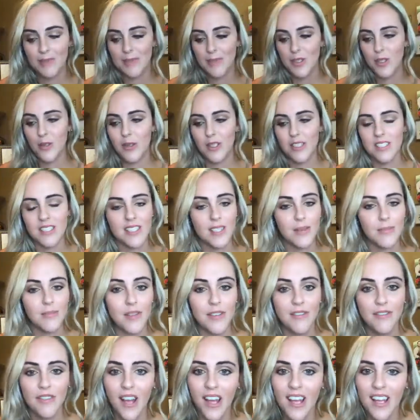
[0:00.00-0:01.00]
You could
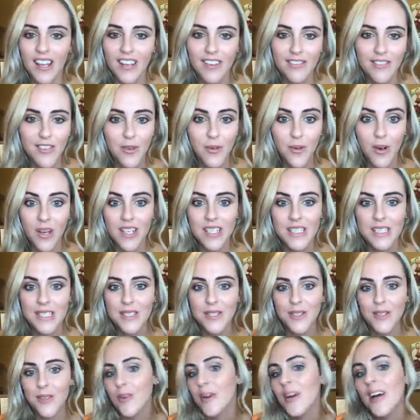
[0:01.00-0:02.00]
simplify it if you wanted
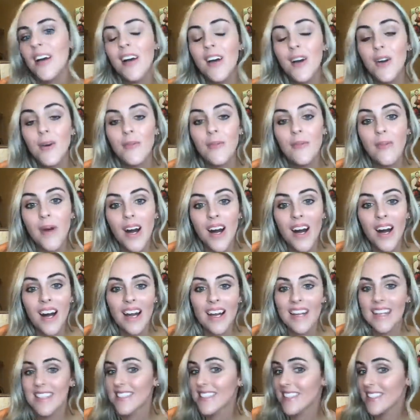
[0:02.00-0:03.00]
to,
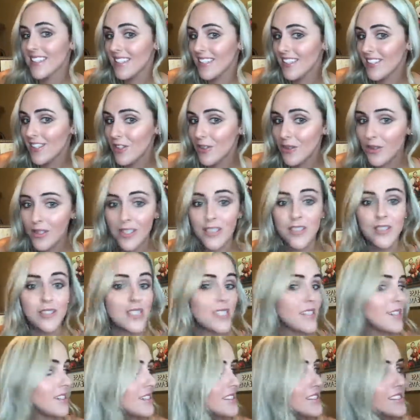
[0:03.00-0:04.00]
but you
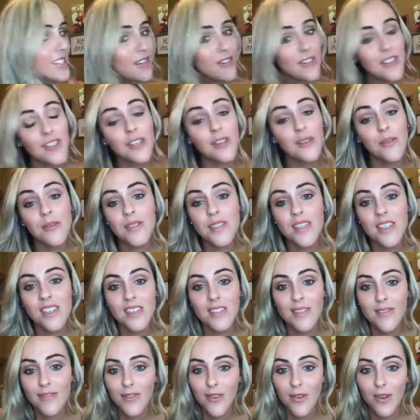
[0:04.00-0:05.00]
could definitely use
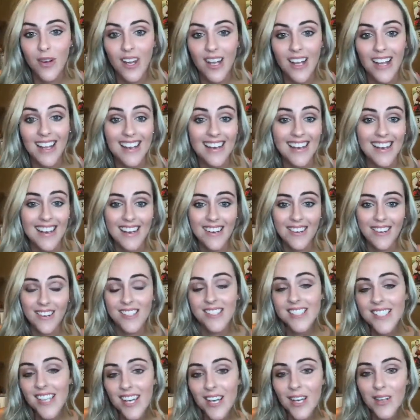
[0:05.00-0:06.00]
this for a night on
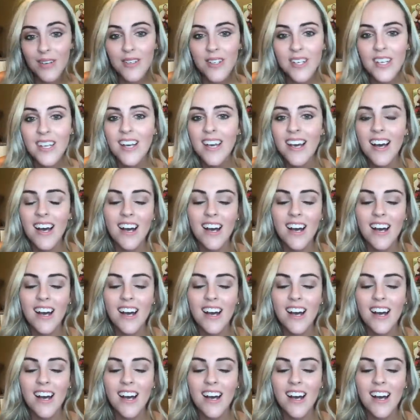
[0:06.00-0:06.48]
the town,